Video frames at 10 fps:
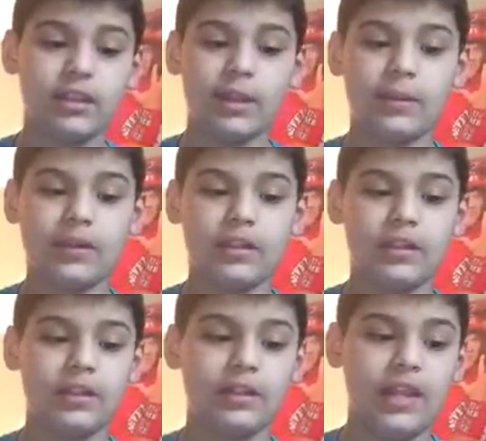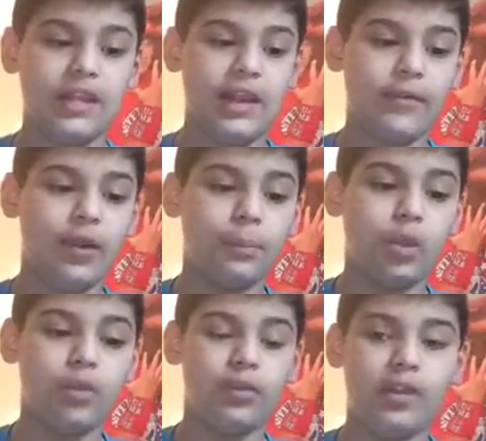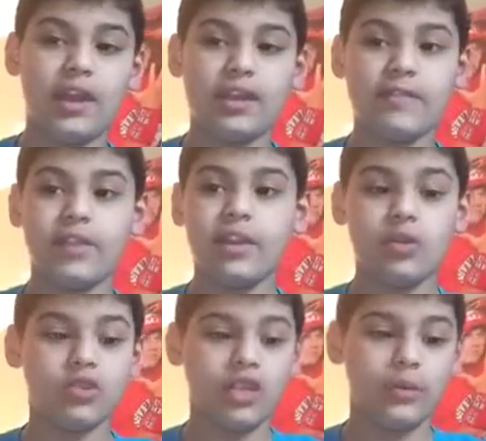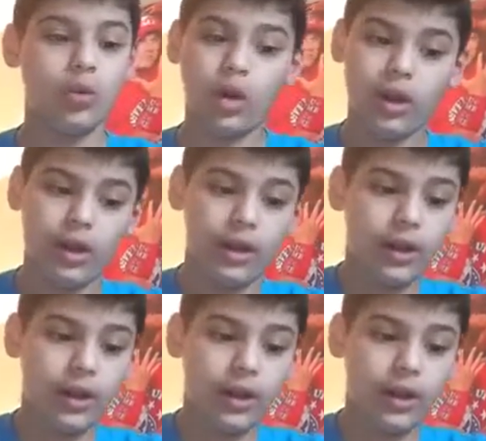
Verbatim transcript: I mean, they never upload any videos anymore.